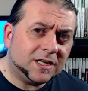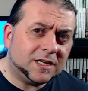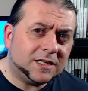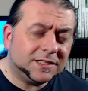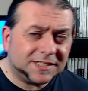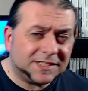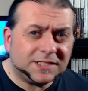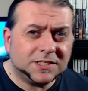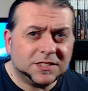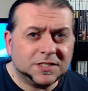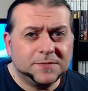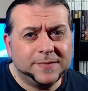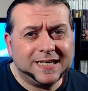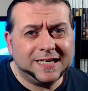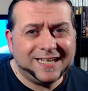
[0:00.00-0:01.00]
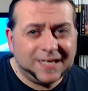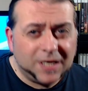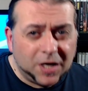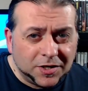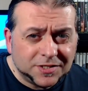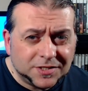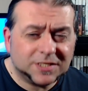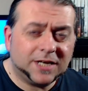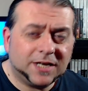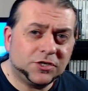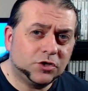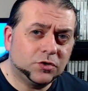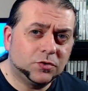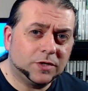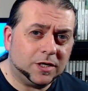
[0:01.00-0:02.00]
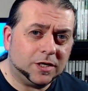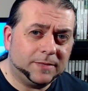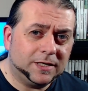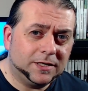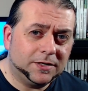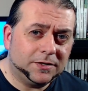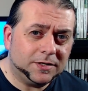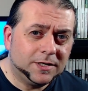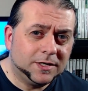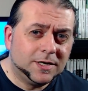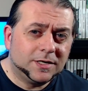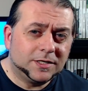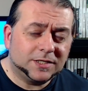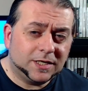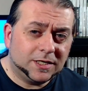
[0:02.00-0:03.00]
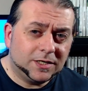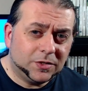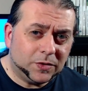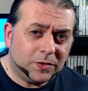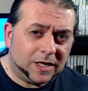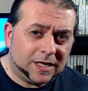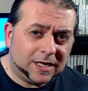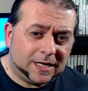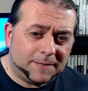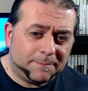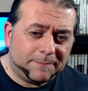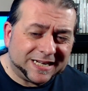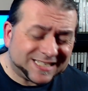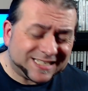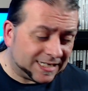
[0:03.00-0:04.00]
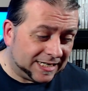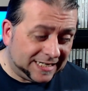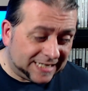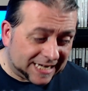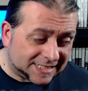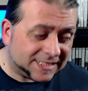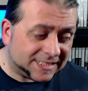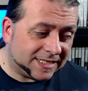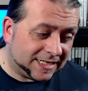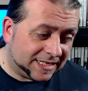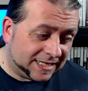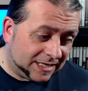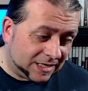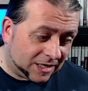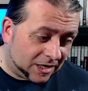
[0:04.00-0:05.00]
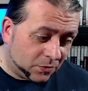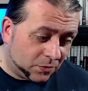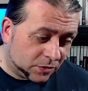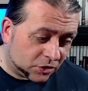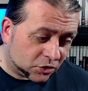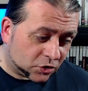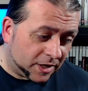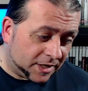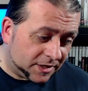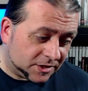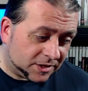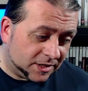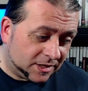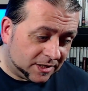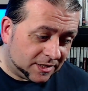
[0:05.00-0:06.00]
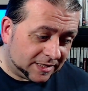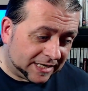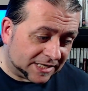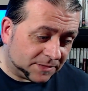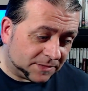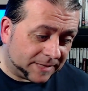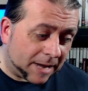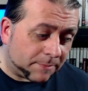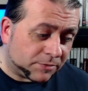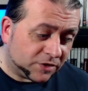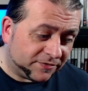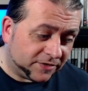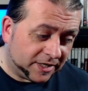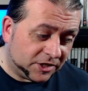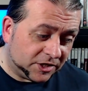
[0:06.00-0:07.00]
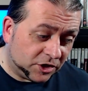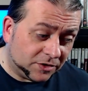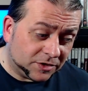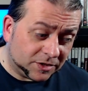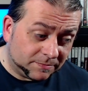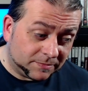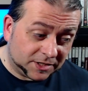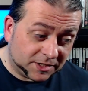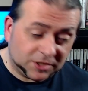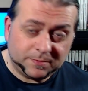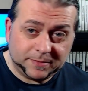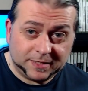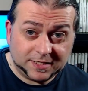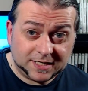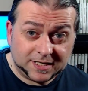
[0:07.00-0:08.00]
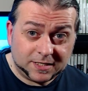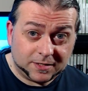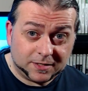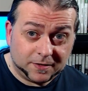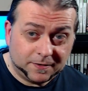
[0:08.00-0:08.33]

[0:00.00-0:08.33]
this is a completely unscheduled upload. So basically, yesterday I was trying to get some capture footage using my Super Nintendo.